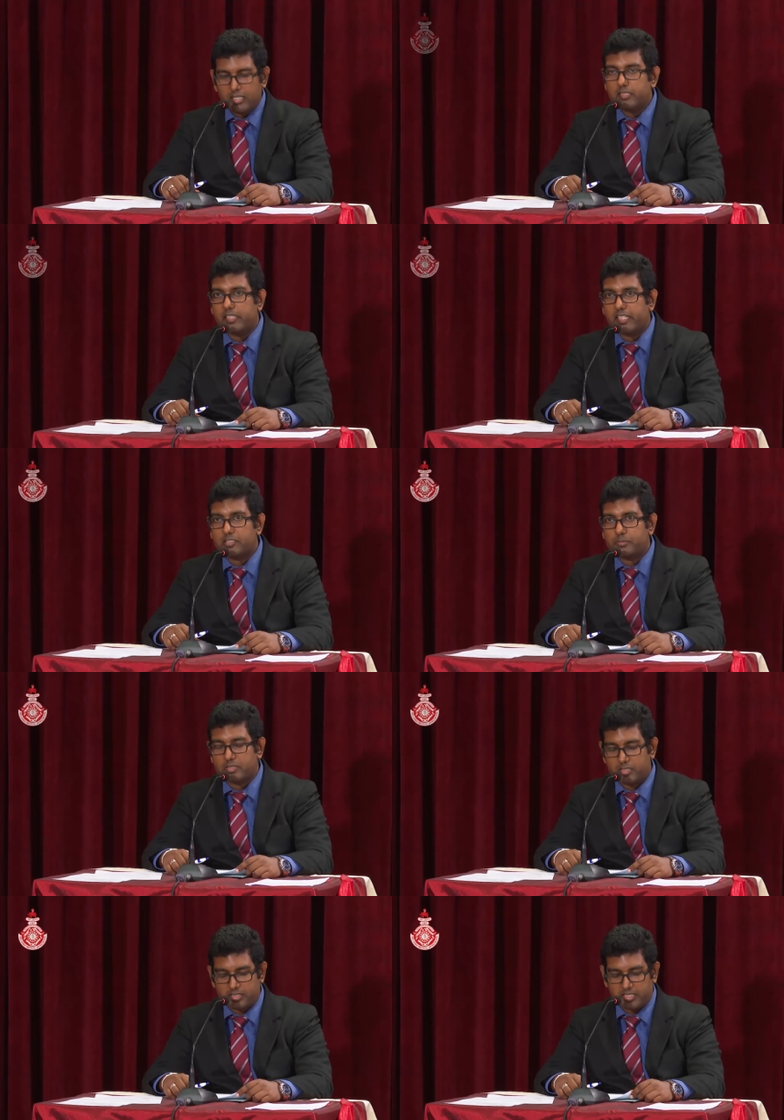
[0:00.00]
The next
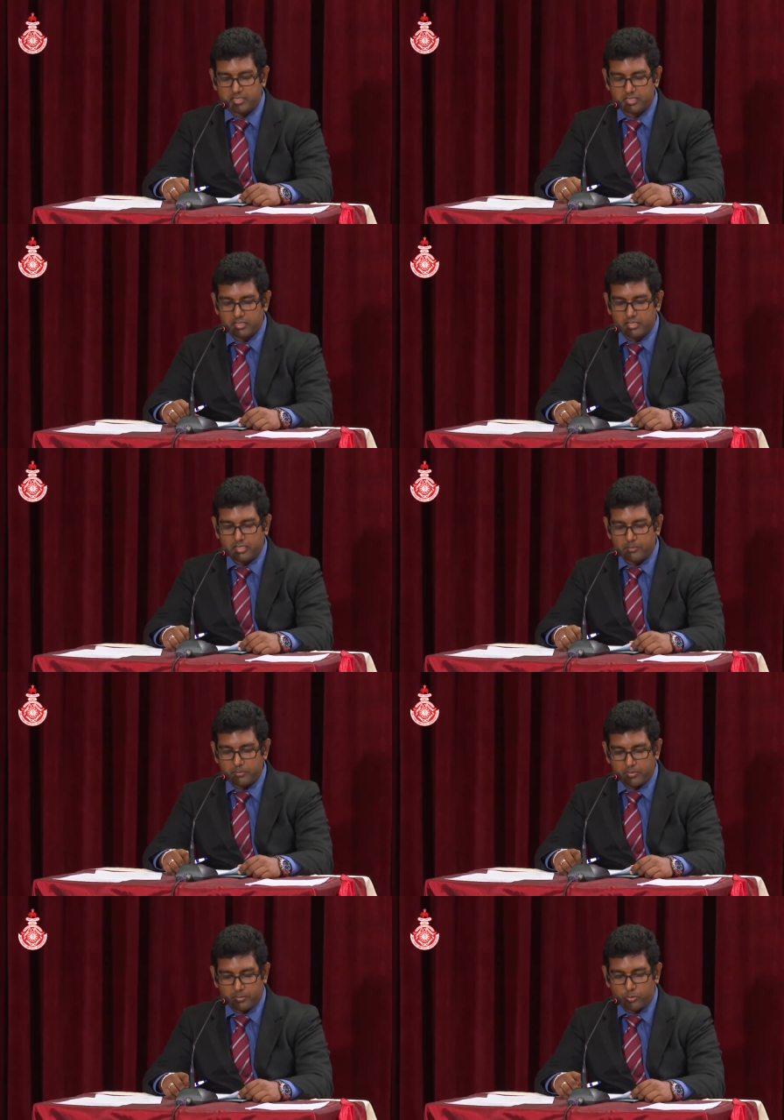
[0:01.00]
presentation,
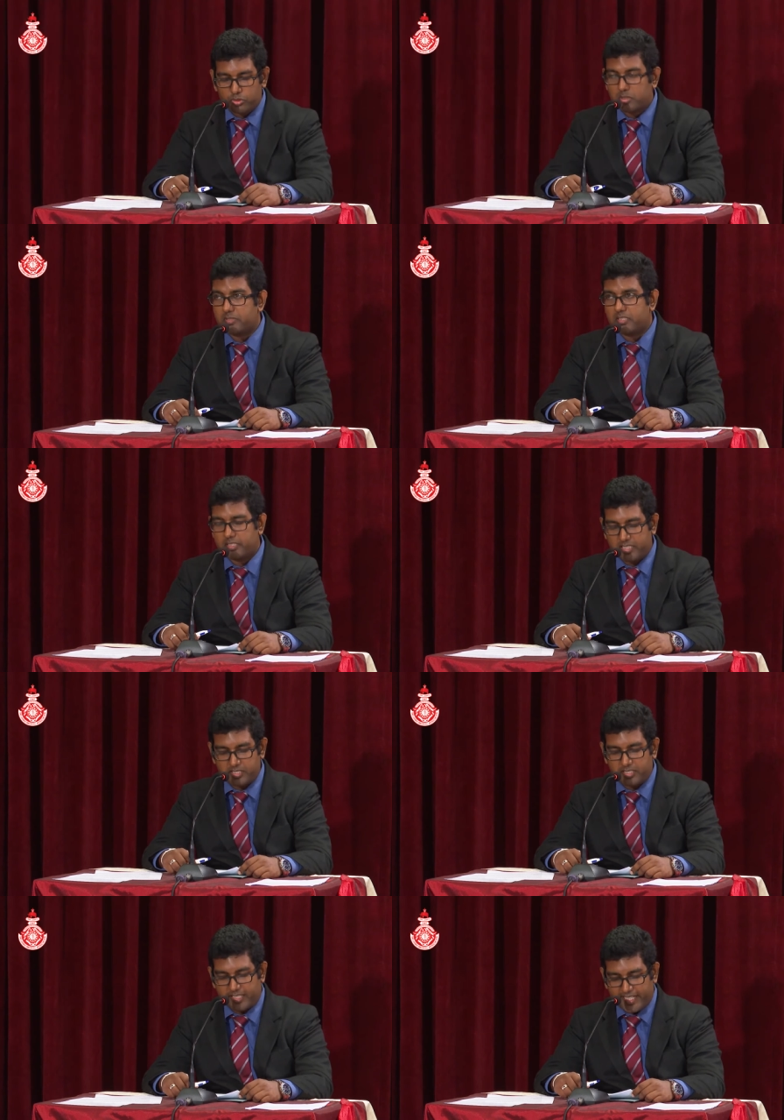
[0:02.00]
poster
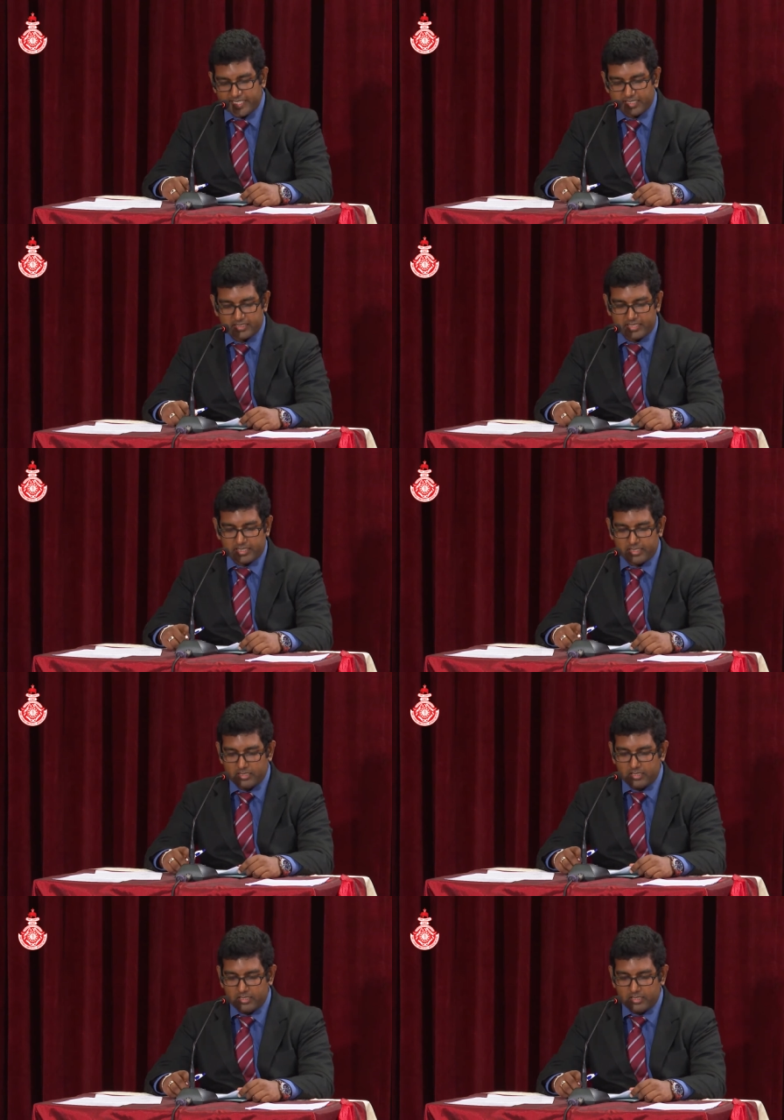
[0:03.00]
presentation eighty-three,